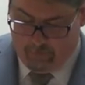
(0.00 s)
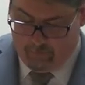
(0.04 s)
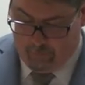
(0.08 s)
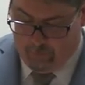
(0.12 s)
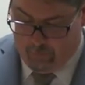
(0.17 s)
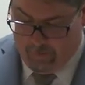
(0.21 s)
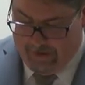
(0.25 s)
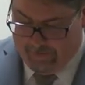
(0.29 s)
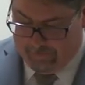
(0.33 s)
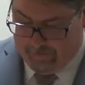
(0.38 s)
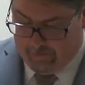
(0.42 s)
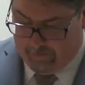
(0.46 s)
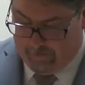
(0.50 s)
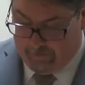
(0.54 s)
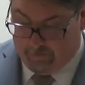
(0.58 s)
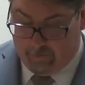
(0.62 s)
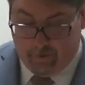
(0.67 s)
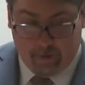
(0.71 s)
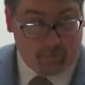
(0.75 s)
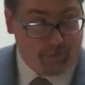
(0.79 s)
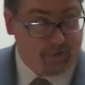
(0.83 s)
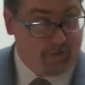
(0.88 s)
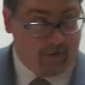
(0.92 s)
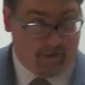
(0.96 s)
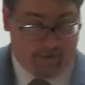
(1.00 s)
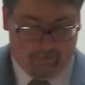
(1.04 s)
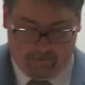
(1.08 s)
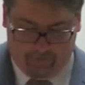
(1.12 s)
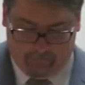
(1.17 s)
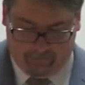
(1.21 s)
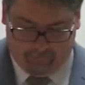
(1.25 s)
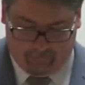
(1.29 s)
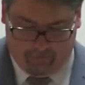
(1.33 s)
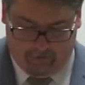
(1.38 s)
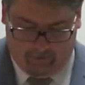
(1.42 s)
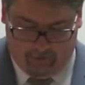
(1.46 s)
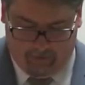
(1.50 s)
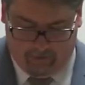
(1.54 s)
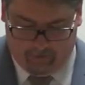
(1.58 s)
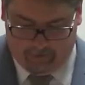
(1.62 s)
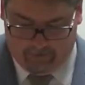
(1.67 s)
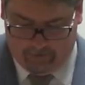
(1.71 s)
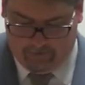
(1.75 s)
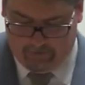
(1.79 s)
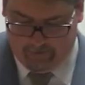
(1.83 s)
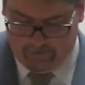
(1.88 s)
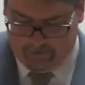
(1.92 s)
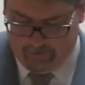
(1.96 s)
read the description of this
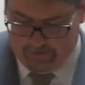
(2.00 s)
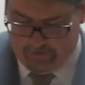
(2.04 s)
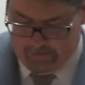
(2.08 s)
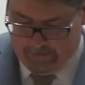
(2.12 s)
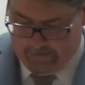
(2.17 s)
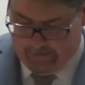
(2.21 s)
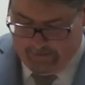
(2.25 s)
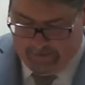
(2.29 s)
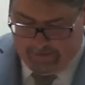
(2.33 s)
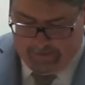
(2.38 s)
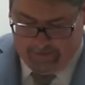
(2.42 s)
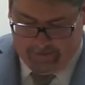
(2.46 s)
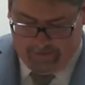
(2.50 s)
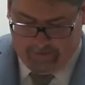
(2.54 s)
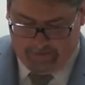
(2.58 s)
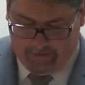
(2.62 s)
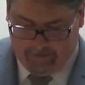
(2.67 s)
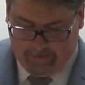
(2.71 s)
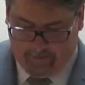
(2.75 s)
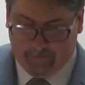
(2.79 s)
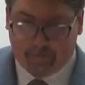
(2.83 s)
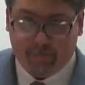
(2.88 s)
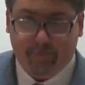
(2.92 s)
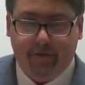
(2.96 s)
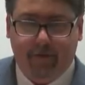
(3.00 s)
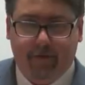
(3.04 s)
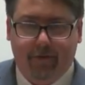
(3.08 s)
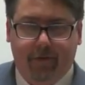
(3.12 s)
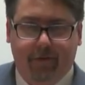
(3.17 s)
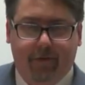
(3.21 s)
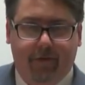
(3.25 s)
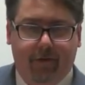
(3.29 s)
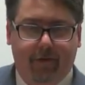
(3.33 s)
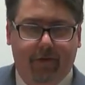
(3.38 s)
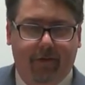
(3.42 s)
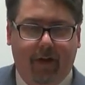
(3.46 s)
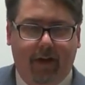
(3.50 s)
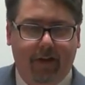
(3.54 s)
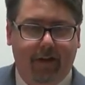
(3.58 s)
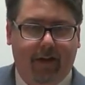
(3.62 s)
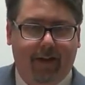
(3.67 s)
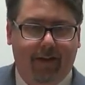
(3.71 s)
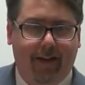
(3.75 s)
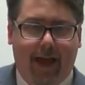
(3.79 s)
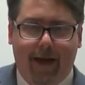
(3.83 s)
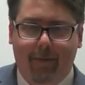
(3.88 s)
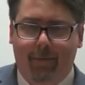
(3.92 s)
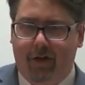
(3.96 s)
talk, Uh, slightly
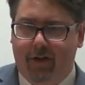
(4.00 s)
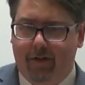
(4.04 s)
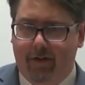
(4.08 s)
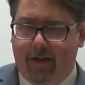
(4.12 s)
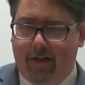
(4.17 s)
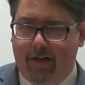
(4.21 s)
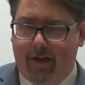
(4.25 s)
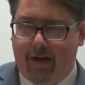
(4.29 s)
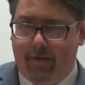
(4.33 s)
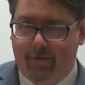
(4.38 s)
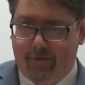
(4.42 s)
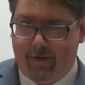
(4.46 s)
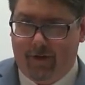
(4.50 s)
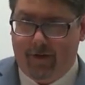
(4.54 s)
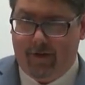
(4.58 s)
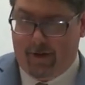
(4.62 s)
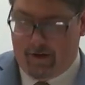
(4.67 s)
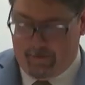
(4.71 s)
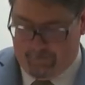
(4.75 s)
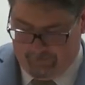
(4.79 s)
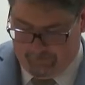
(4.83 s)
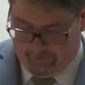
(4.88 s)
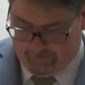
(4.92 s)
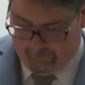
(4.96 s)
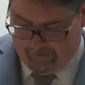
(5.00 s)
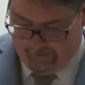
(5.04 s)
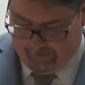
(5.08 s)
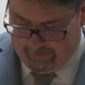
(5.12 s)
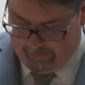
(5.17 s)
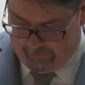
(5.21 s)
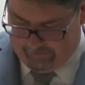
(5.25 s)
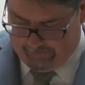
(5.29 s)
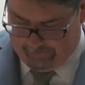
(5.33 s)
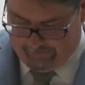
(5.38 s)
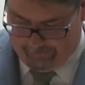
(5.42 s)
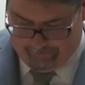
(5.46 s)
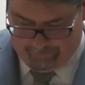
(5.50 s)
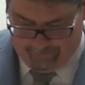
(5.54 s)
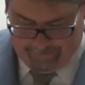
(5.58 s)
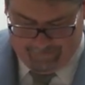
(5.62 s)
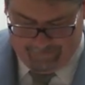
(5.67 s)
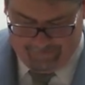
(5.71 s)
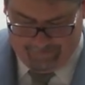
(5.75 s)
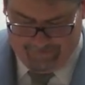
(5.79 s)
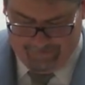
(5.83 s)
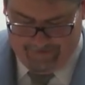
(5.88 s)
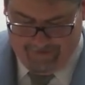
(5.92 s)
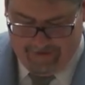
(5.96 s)
elaborate, I'd have, I'd have to say.
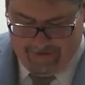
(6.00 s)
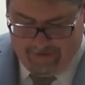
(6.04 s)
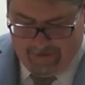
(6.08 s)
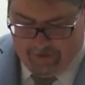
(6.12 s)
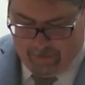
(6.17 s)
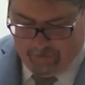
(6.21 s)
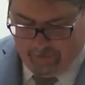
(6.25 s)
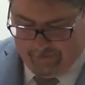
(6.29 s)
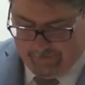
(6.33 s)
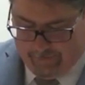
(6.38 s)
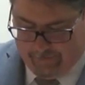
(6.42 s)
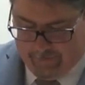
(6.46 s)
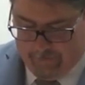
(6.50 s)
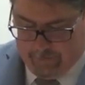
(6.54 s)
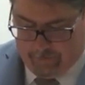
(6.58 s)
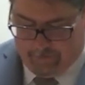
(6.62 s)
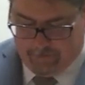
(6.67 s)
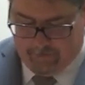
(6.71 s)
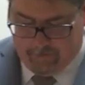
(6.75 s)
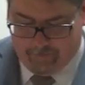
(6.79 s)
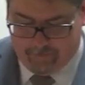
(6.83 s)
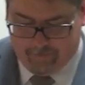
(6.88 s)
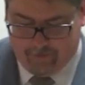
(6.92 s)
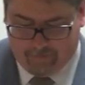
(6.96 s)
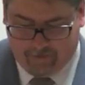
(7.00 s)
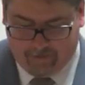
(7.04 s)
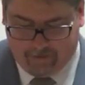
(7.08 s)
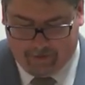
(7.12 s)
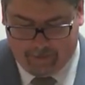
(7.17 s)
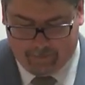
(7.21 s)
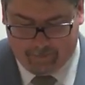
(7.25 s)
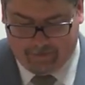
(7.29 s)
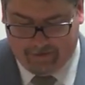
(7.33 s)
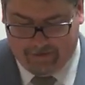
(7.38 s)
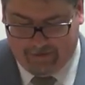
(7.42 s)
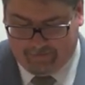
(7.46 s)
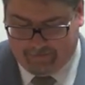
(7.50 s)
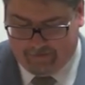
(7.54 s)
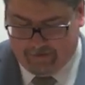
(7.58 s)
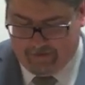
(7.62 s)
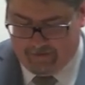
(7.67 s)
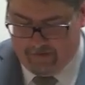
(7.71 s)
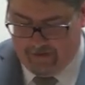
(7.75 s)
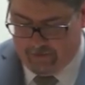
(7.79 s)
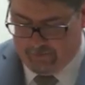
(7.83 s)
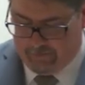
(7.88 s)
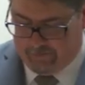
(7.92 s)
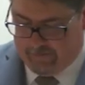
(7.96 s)
Um, you must have observed that the complexity
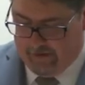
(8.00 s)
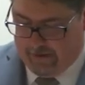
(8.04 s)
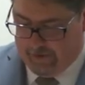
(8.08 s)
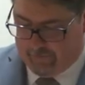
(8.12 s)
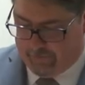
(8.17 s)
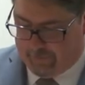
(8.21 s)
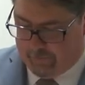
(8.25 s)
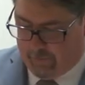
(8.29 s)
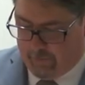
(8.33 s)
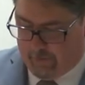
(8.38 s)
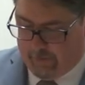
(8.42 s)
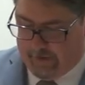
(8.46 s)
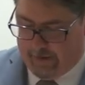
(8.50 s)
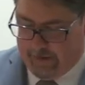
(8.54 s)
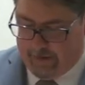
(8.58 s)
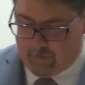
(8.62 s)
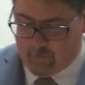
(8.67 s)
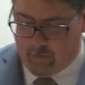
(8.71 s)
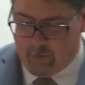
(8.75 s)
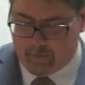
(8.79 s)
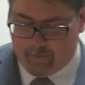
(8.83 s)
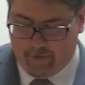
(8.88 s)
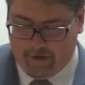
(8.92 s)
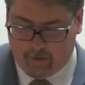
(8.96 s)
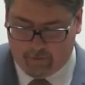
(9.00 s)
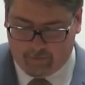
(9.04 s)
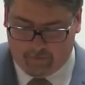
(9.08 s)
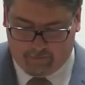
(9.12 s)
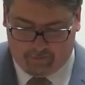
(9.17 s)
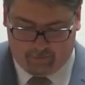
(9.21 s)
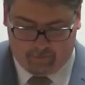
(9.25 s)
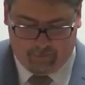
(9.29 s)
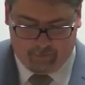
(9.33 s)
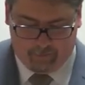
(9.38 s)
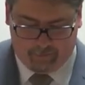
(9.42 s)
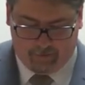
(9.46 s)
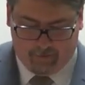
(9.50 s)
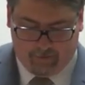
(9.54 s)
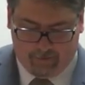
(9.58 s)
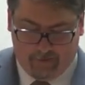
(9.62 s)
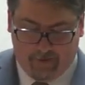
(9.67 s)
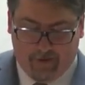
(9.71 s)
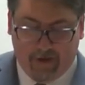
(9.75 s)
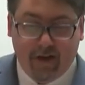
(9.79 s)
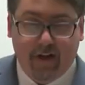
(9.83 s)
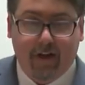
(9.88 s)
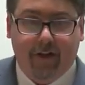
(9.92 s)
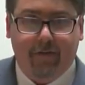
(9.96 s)
there stands for, and I quote my own description,
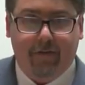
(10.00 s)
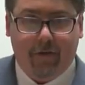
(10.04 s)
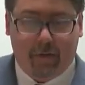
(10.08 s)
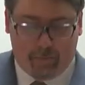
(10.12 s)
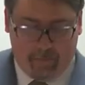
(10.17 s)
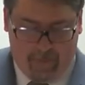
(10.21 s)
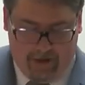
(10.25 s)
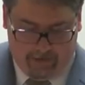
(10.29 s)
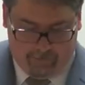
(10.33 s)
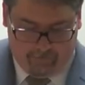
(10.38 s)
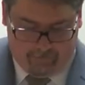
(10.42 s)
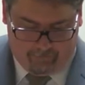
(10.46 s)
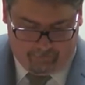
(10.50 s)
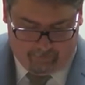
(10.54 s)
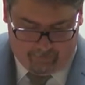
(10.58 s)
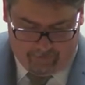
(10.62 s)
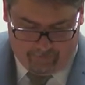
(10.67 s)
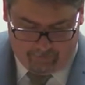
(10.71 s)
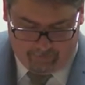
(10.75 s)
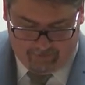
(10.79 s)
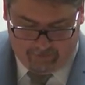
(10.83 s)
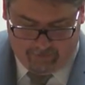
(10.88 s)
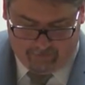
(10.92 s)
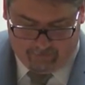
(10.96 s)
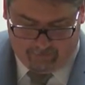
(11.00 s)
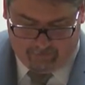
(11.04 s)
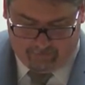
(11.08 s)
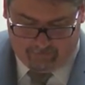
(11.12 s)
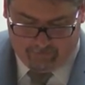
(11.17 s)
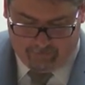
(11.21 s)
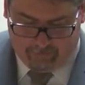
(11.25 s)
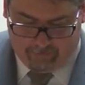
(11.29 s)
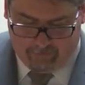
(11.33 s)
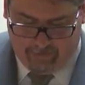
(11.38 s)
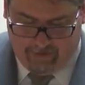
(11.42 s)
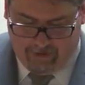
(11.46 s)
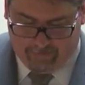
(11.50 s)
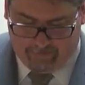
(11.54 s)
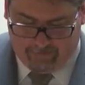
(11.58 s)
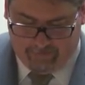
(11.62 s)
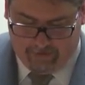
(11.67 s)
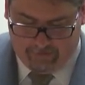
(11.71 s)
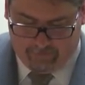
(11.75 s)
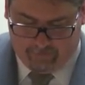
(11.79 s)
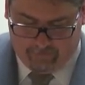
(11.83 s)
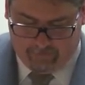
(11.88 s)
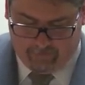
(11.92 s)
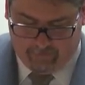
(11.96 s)
the mainstream tantric
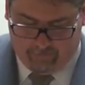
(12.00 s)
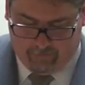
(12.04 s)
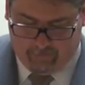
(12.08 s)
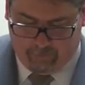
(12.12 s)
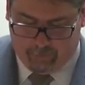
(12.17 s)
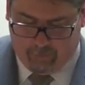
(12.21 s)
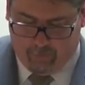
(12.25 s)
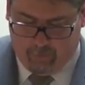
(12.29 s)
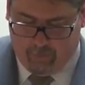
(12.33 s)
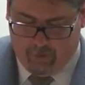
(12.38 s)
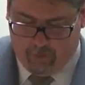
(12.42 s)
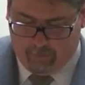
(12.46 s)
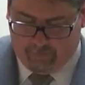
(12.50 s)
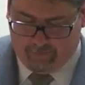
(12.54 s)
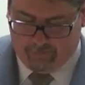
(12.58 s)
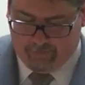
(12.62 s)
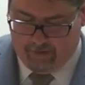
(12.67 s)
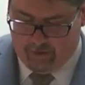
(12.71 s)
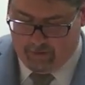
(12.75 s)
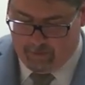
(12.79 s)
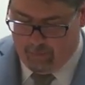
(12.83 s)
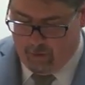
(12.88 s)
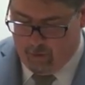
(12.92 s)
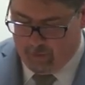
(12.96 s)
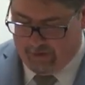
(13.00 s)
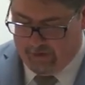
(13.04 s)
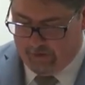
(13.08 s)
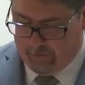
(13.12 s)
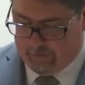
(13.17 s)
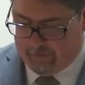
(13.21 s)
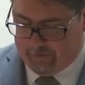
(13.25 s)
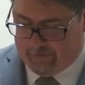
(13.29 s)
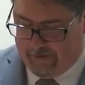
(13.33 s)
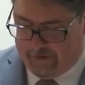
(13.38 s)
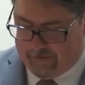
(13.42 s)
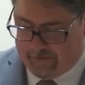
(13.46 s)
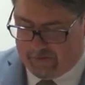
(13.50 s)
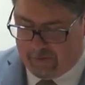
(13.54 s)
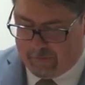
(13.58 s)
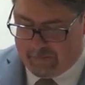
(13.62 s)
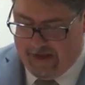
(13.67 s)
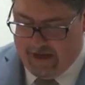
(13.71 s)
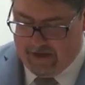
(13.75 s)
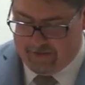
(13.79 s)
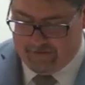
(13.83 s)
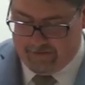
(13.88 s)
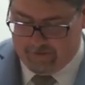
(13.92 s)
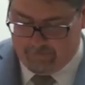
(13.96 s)
visualizations, Baroque ceremonials, and
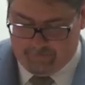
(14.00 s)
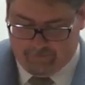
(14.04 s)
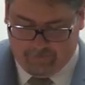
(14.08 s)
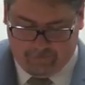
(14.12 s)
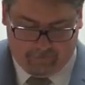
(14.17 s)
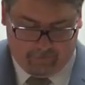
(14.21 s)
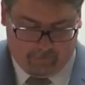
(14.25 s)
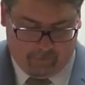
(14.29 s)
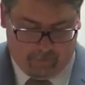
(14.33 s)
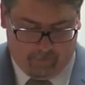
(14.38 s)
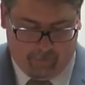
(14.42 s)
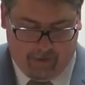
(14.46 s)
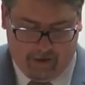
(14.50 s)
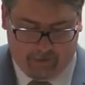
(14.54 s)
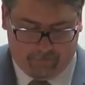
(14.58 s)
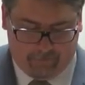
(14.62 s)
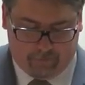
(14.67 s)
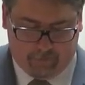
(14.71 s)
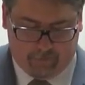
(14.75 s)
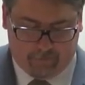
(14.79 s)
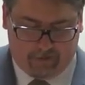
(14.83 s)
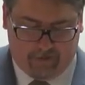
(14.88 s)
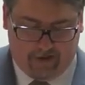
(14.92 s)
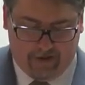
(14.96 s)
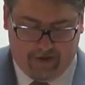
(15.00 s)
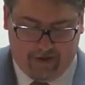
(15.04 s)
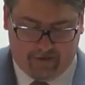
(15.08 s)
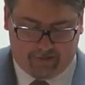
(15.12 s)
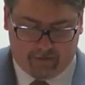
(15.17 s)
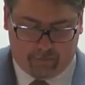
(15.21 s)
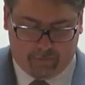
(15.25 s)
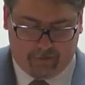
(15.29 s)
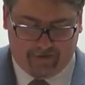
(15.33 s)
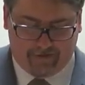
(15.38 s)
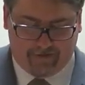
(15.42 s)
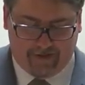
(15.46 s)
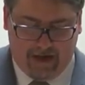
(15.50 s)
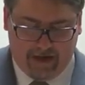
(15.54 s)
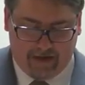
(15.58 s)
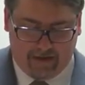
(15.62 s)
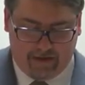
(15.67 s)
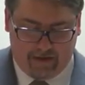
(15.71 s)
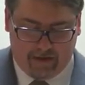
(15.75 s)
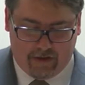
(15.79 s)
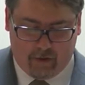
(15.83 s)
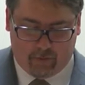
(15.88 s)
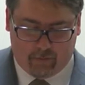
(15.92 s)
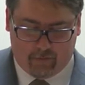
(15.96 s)
demanding physical postures connected with
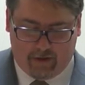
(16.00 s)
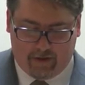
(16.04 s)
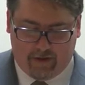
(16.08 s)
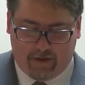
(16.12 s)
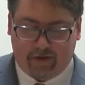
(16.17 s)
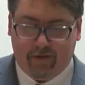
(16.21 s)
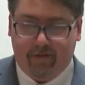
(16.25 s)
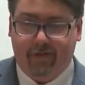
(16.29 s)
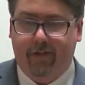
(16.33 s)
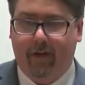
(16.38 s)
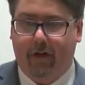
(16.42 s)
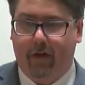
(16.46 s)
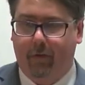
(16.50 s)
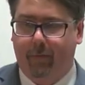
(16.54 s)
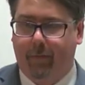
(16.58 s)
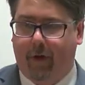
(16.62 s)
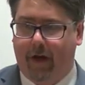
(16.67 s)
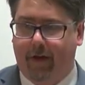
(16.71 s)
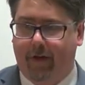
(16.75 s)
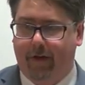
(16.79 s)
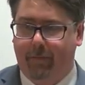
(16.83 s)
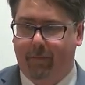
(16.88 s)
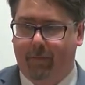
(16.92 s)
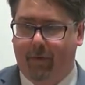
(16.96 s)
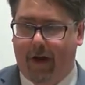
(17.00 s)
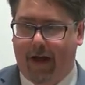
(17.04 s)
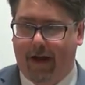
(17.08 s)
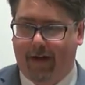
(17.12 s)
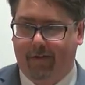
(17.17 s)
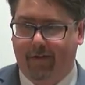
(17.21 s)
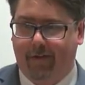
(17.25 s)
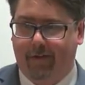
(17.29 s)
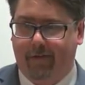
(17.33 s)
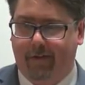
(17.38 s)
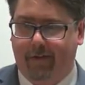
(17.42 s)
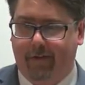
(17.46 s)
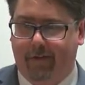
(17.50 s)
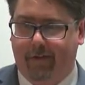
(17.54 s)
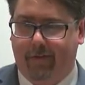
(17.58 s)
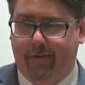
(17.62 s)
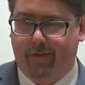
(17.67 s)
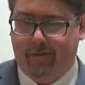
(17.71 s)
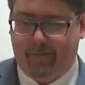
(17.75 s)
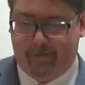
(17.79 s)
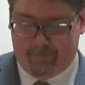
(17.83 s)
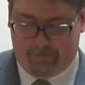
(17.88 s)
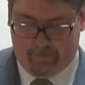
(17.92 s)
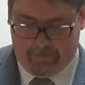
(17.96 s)
deity yoga and subtle body
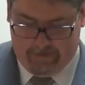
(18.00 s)
practices.